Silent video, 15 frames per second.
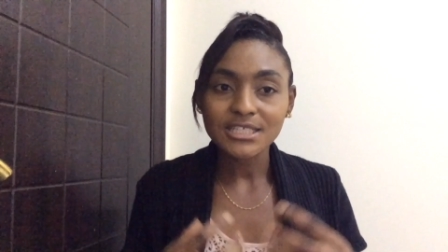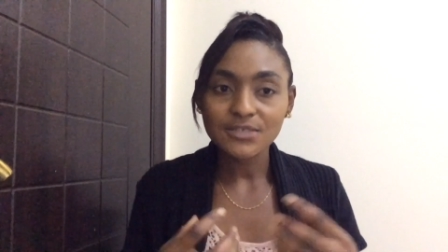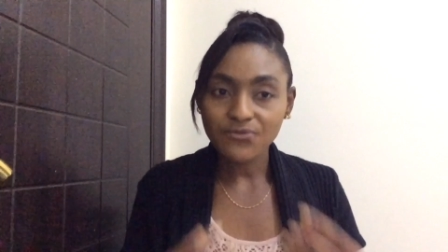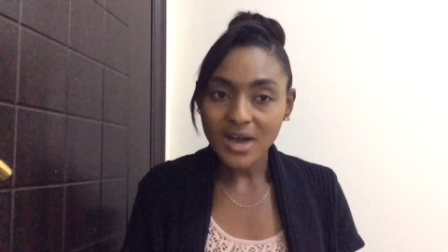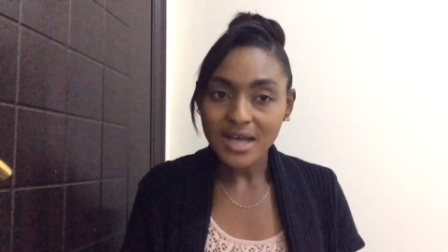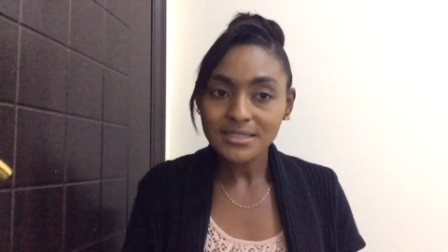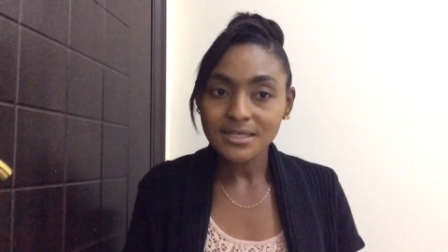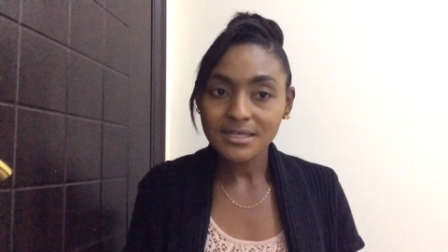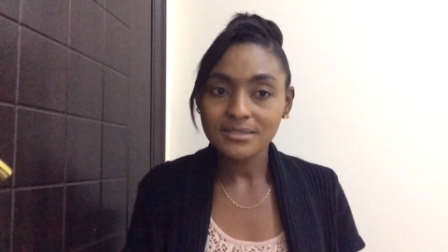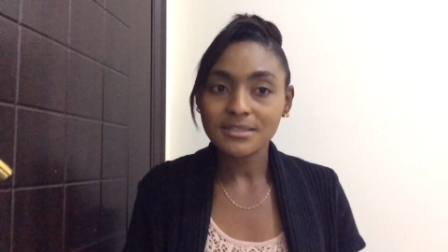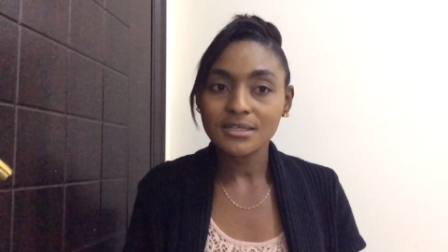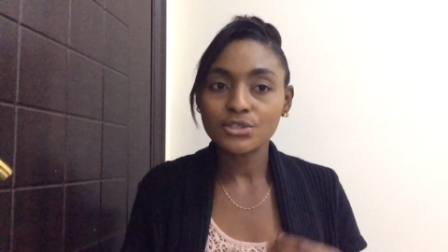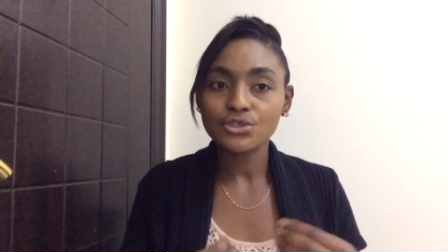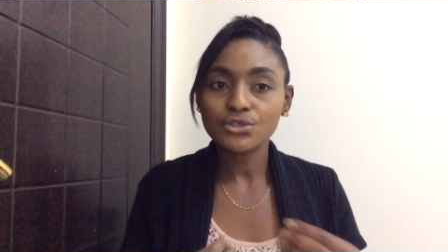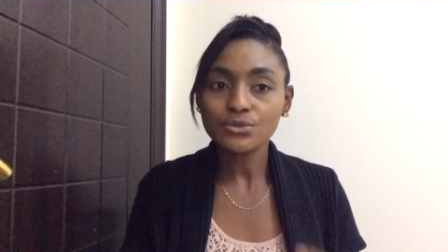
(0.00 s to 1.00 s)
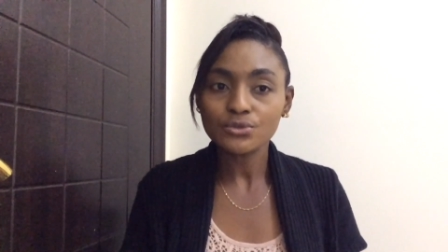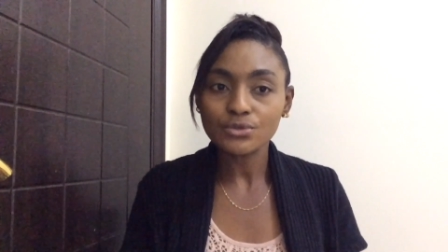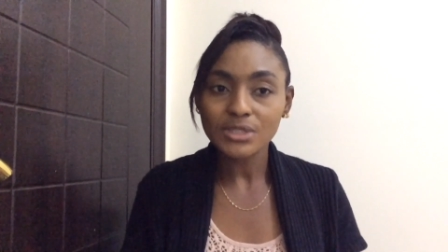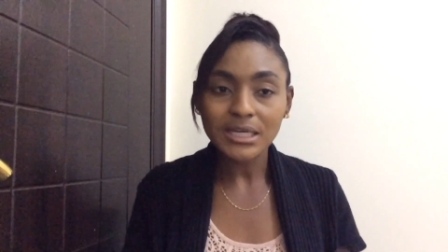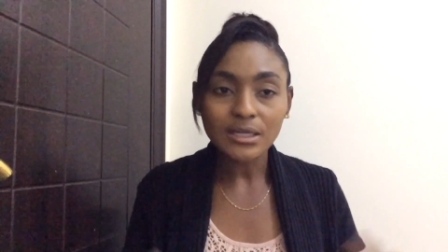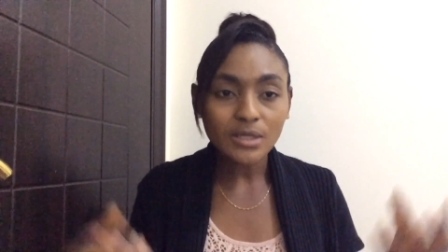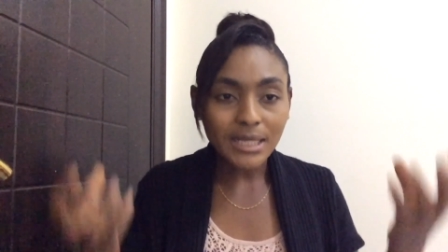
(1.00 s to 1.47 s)
fast as they should.
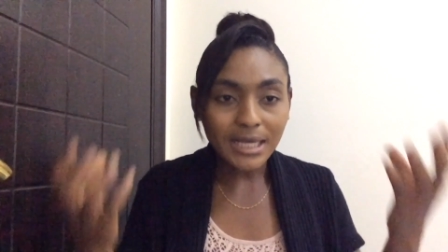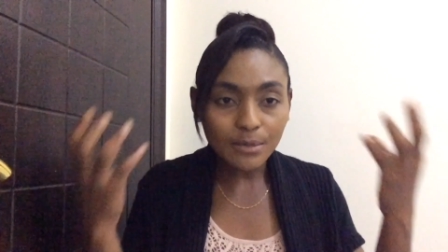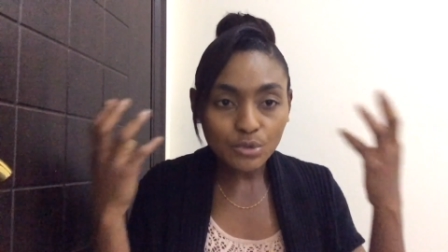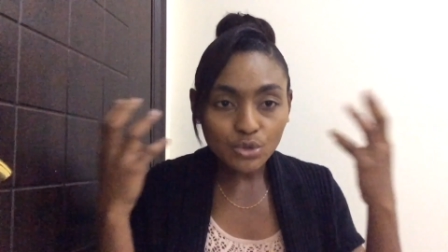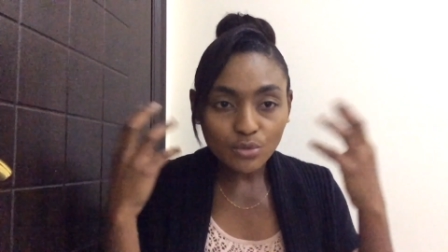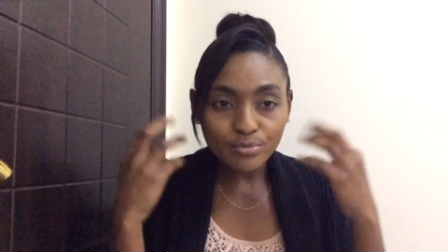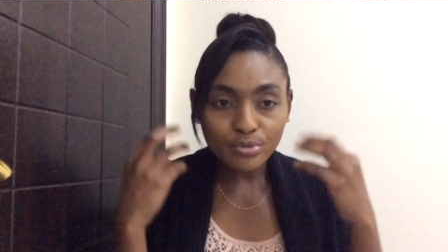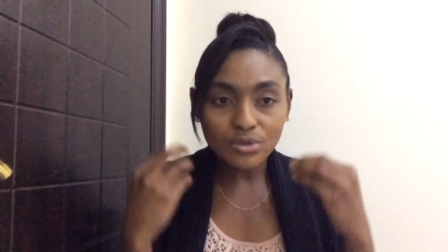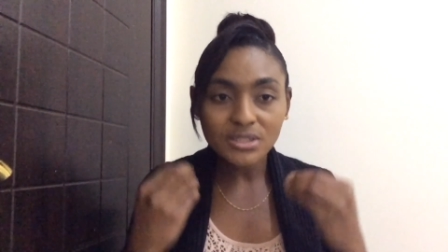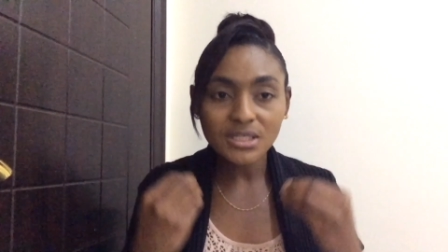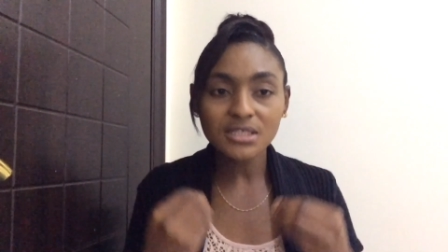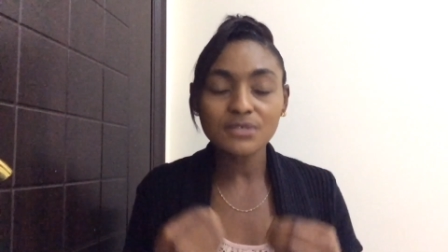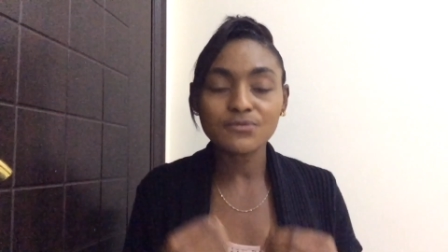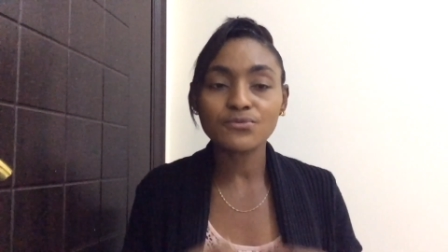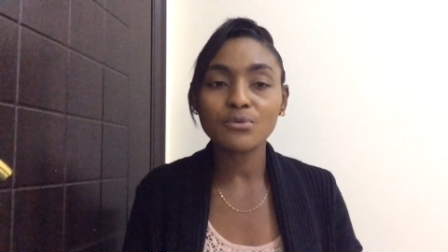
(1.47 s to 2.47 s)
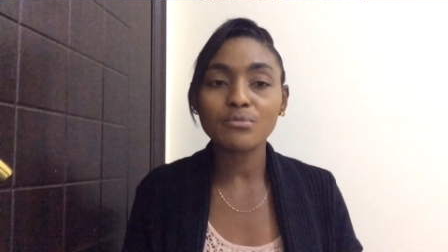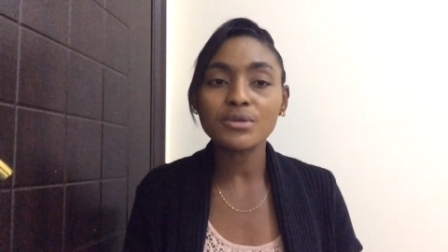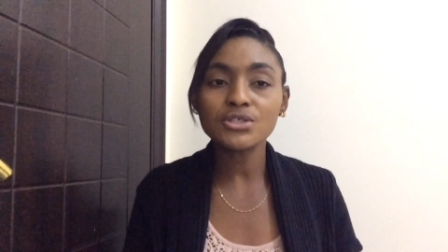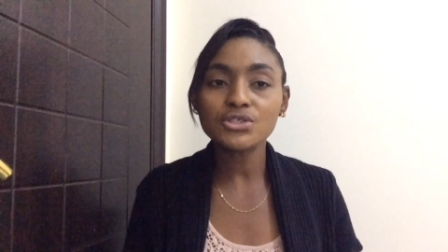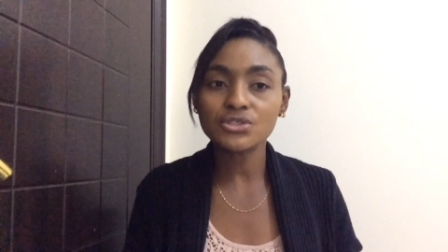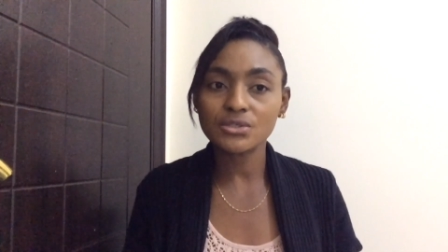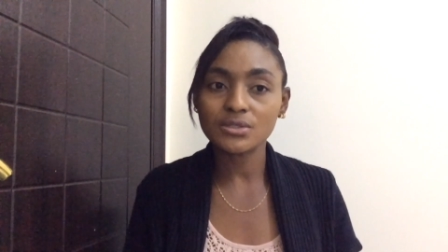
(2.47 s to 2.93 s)
They are not able to process
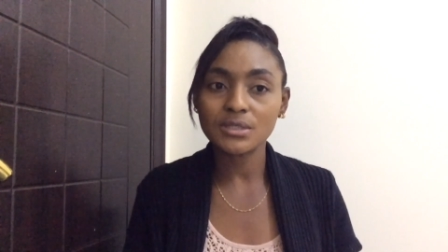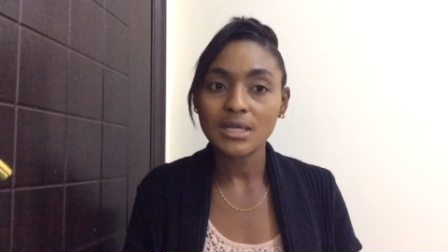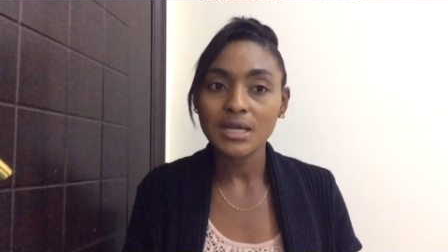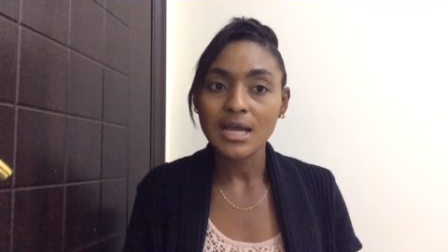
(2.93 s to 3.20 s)
information